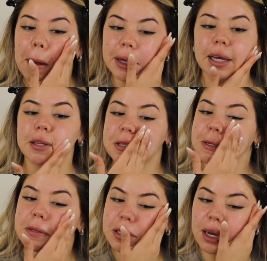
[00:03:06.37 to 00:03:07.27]
Again,
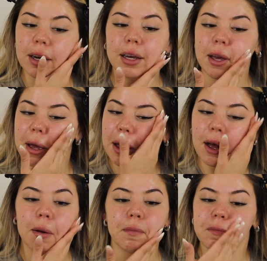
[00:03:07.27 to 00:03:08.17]
since I
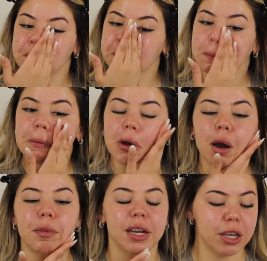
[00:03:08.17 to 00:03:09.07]
am
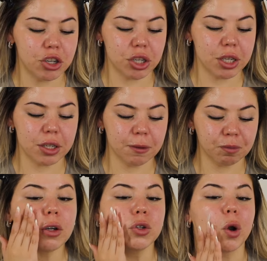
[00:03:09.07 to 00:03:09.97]
combination
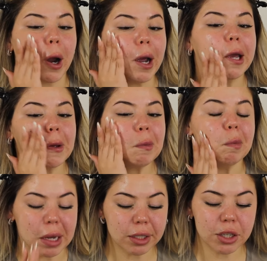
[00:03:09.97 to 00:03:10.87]
dry,
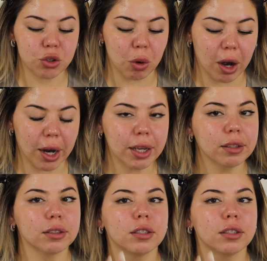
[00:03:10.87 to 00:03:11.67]
mainly dry